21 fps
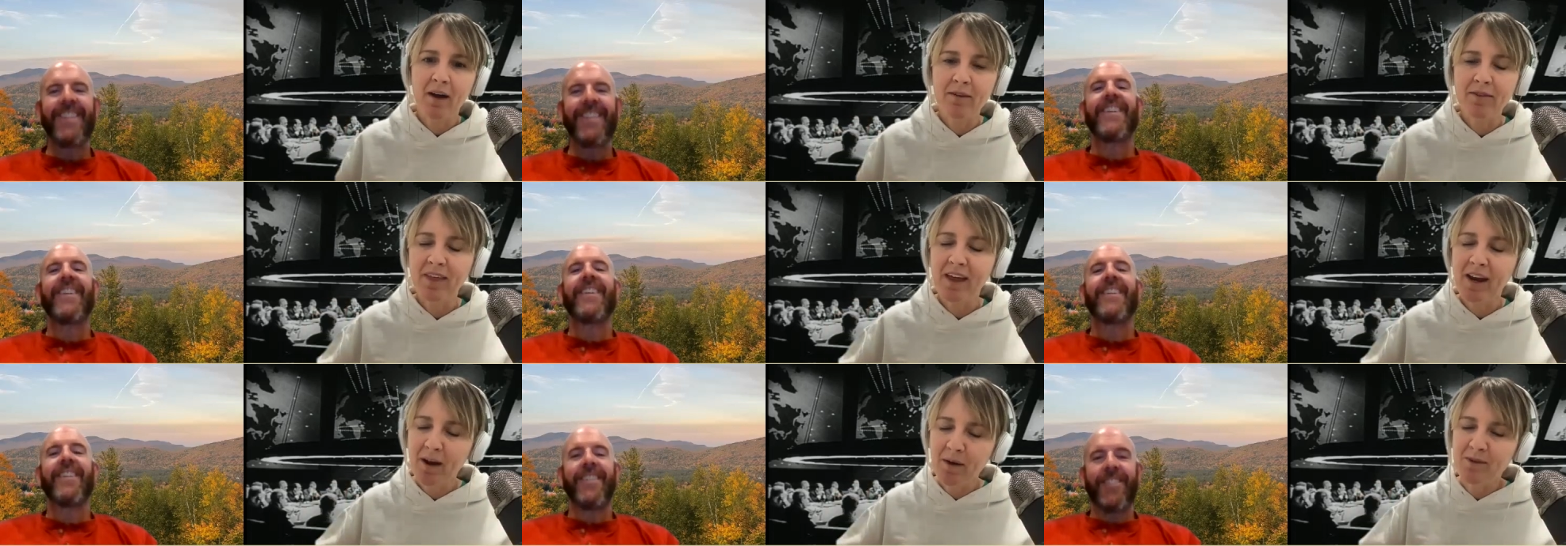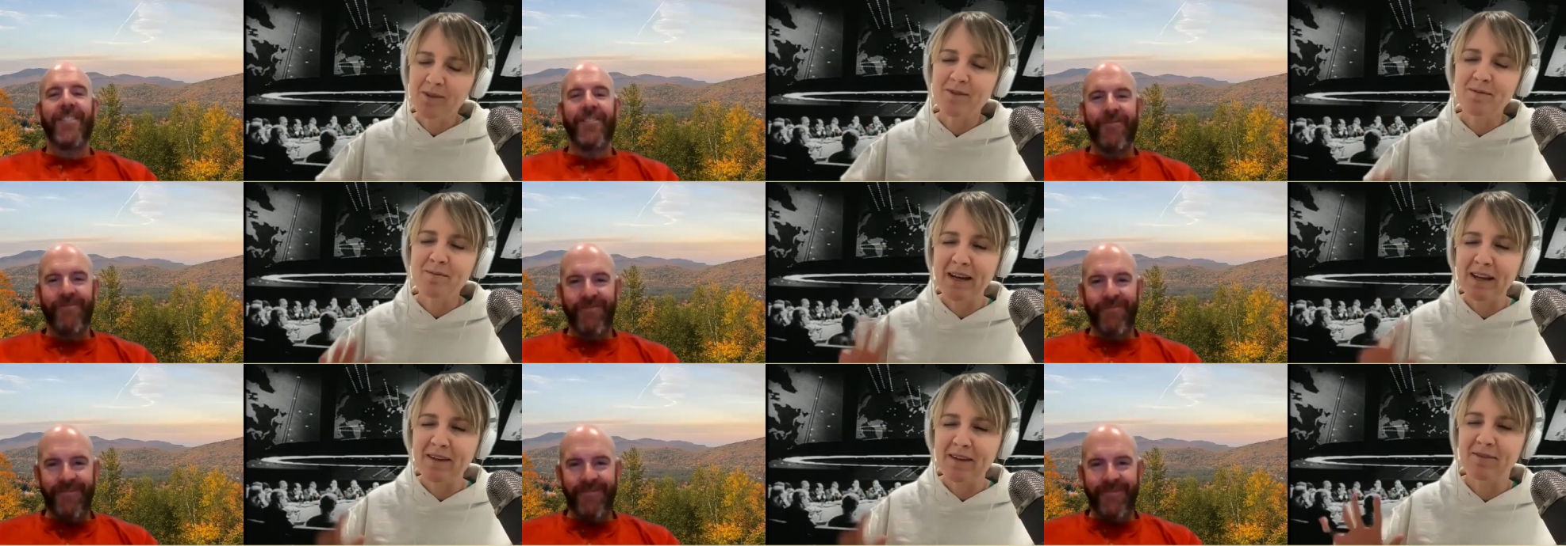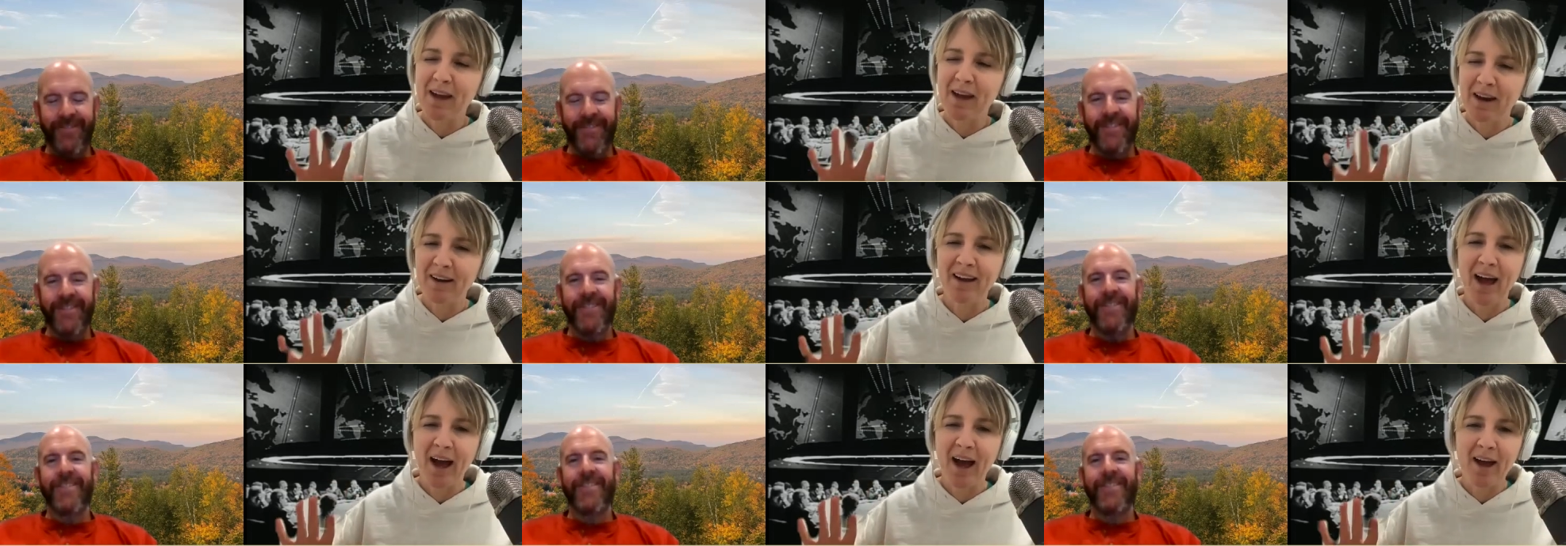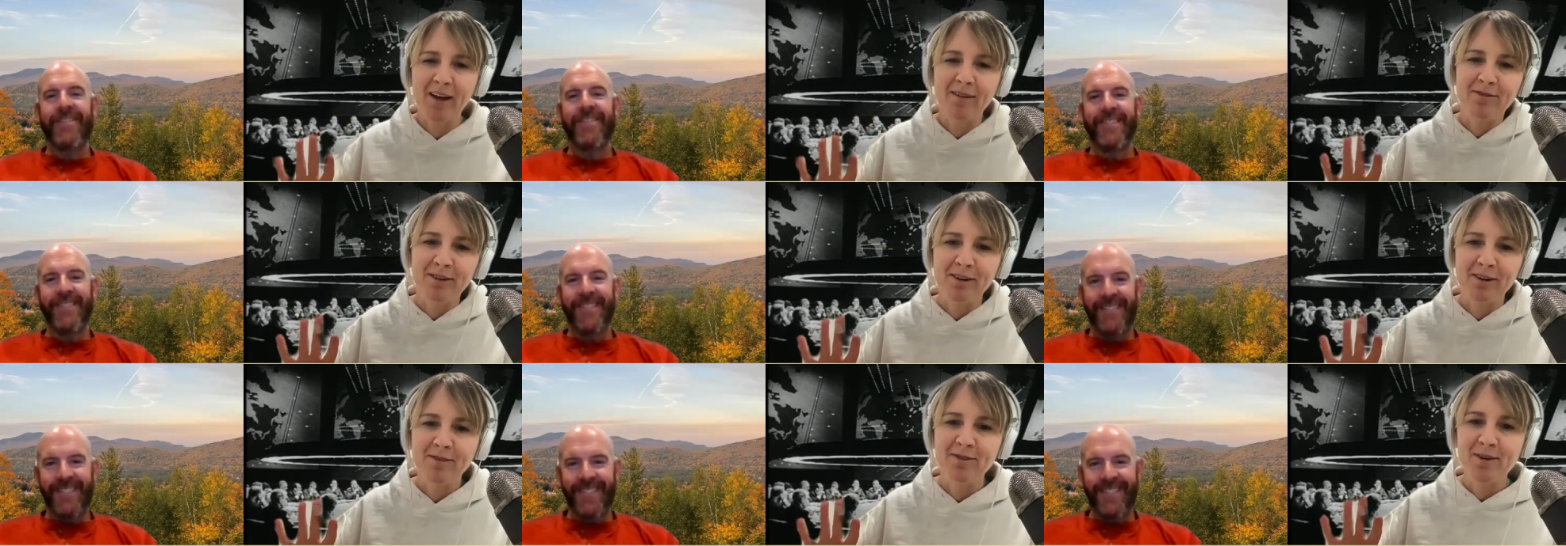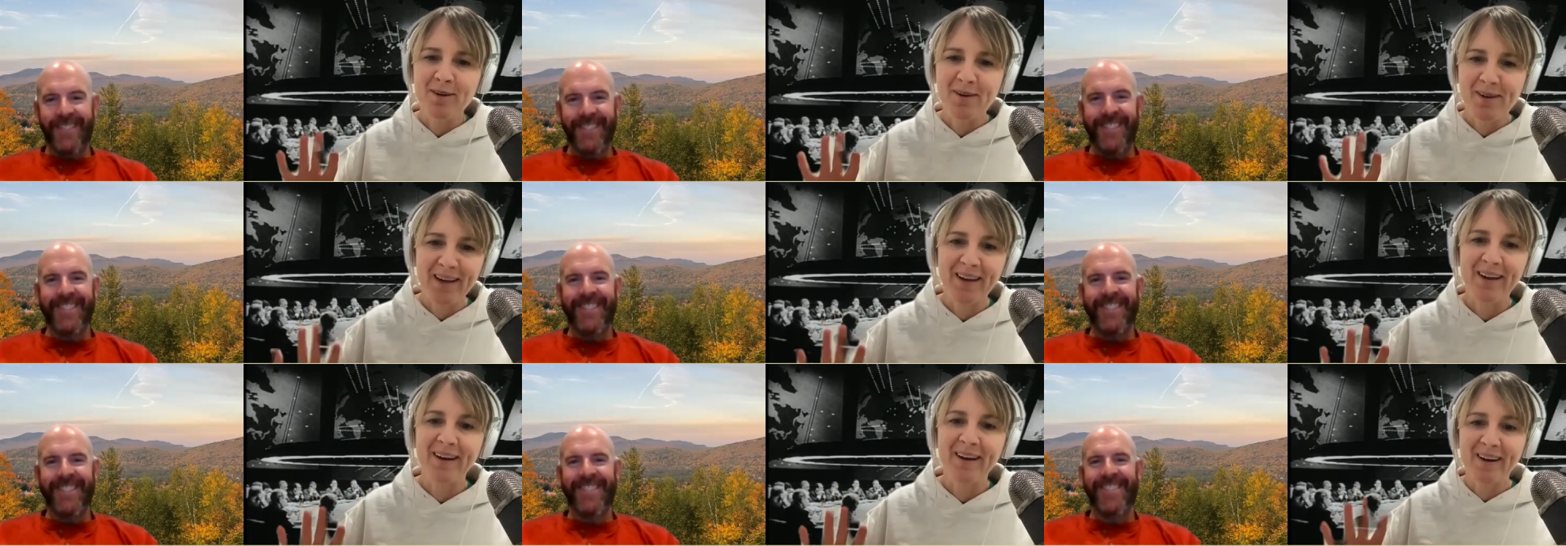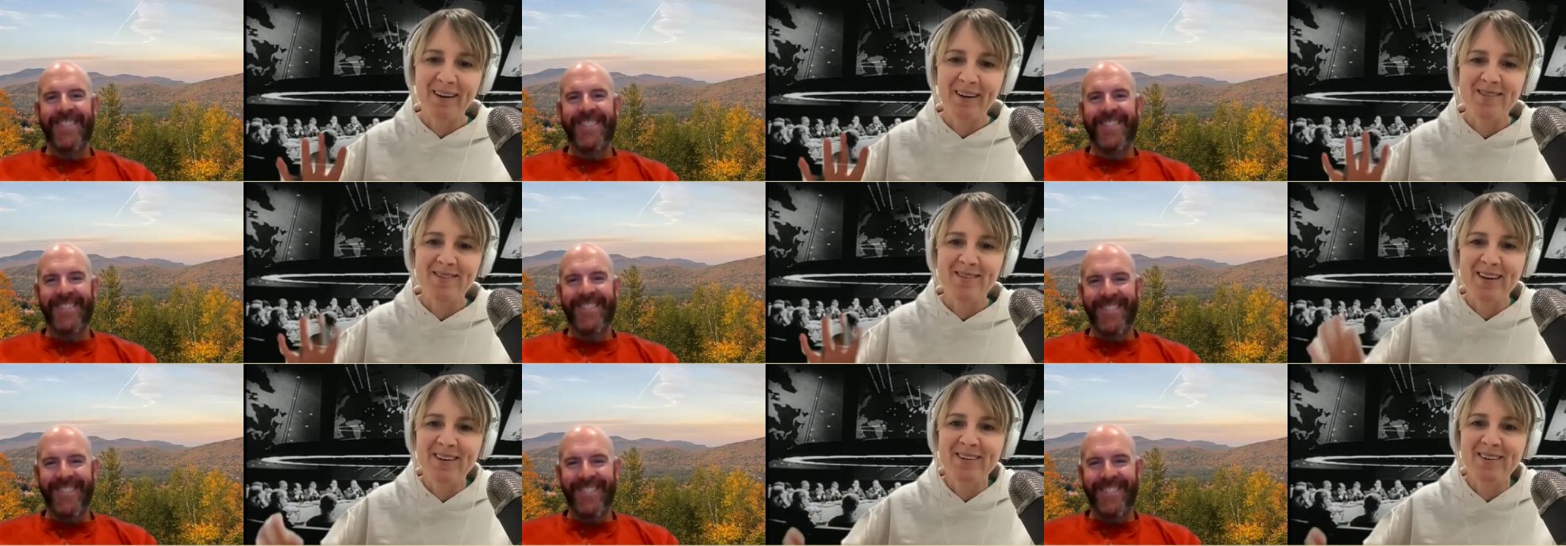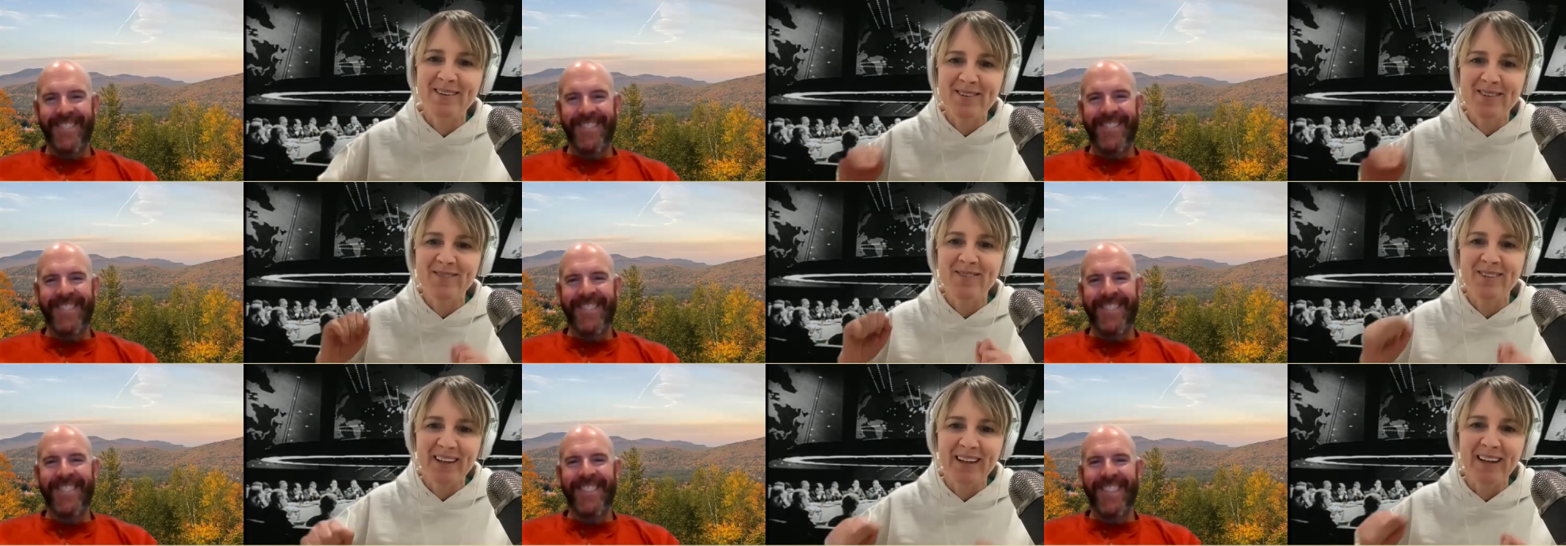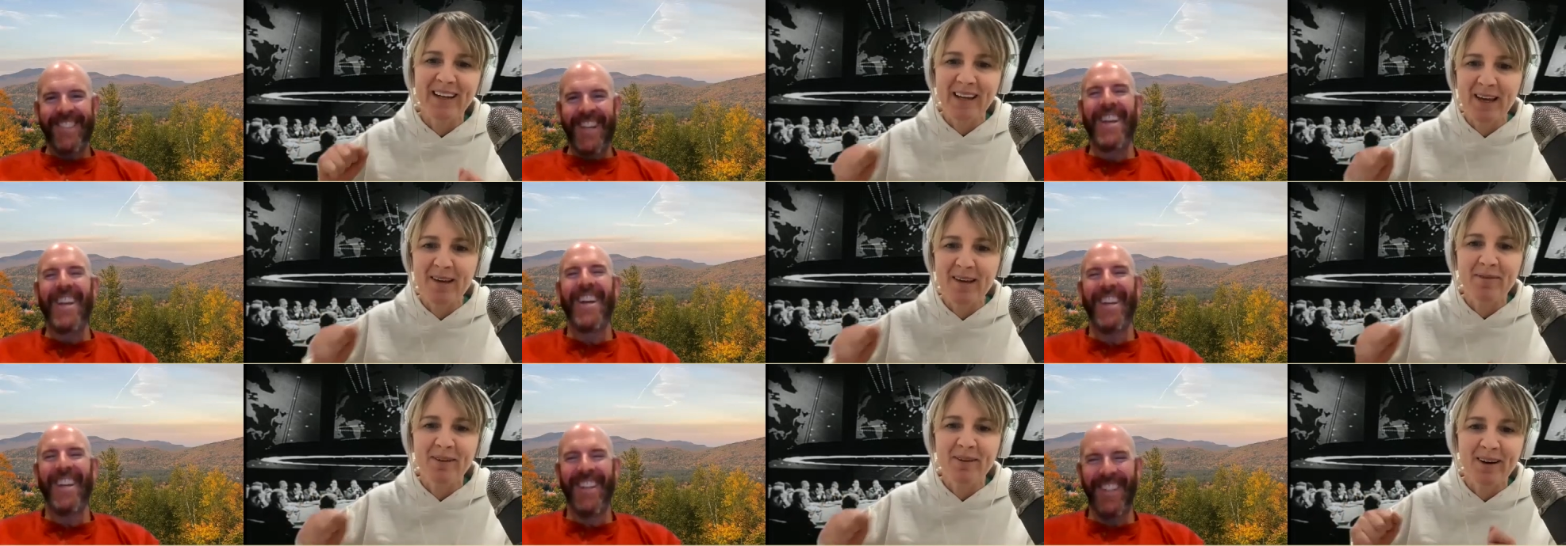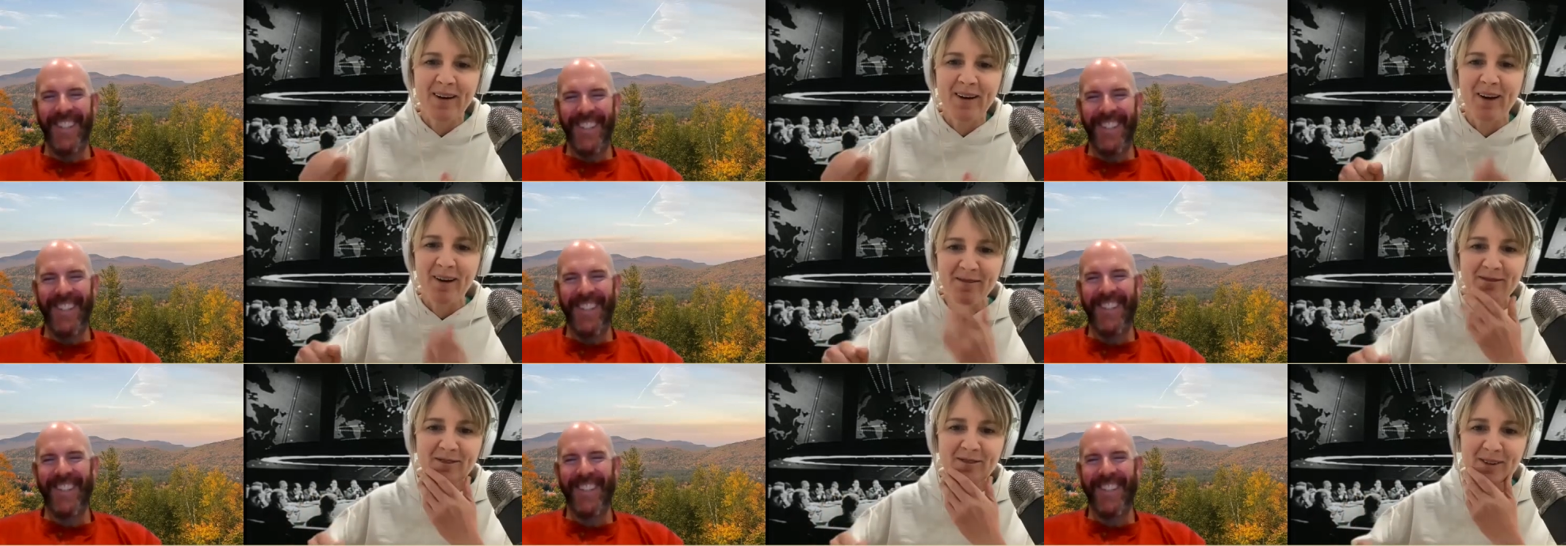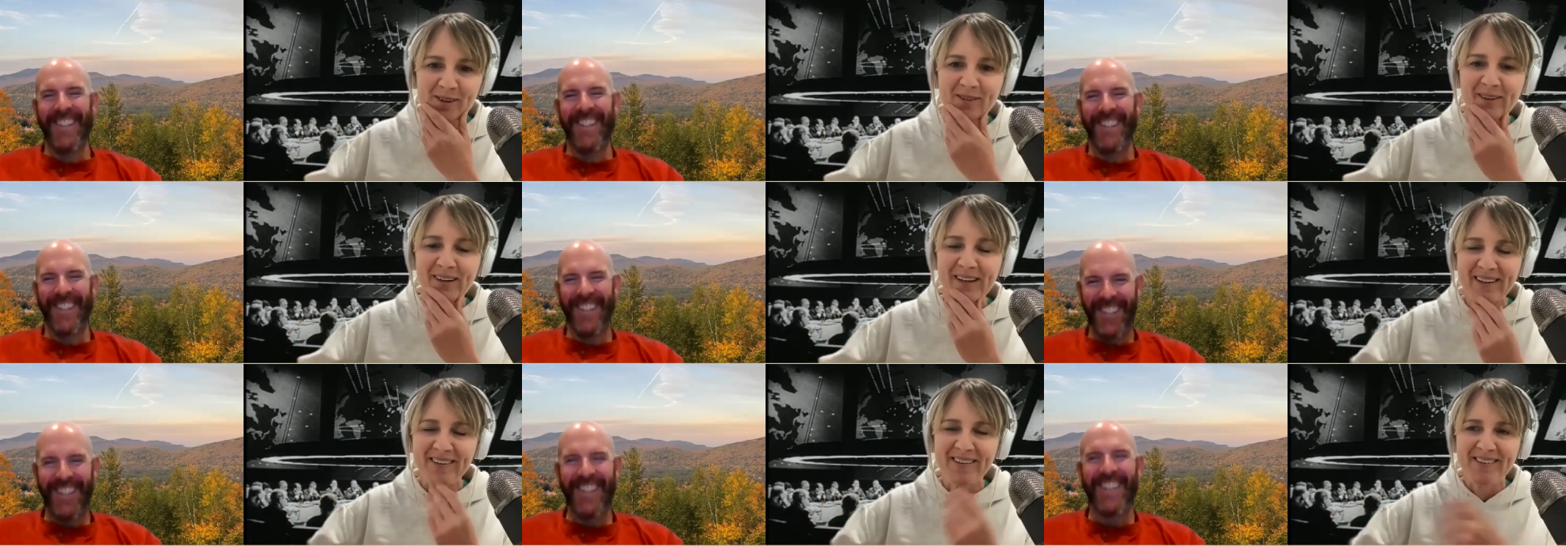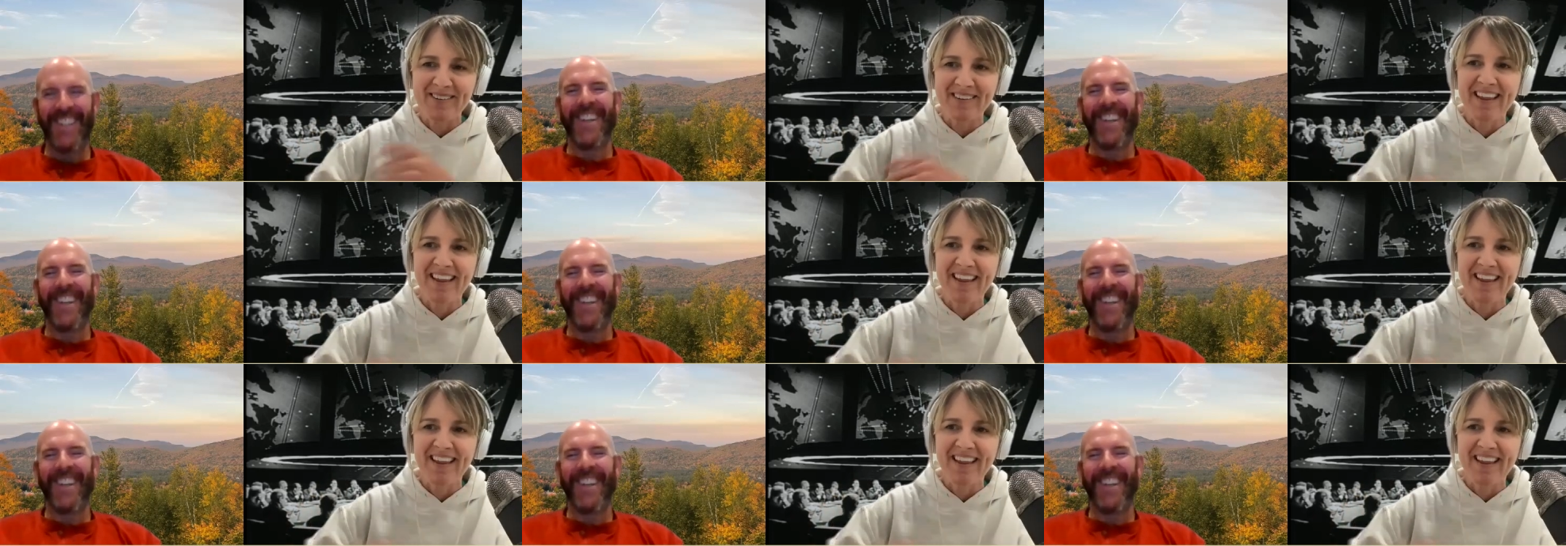Speaker 1: and then I was a minivan guy for a few years and just really keeping it on four wheels.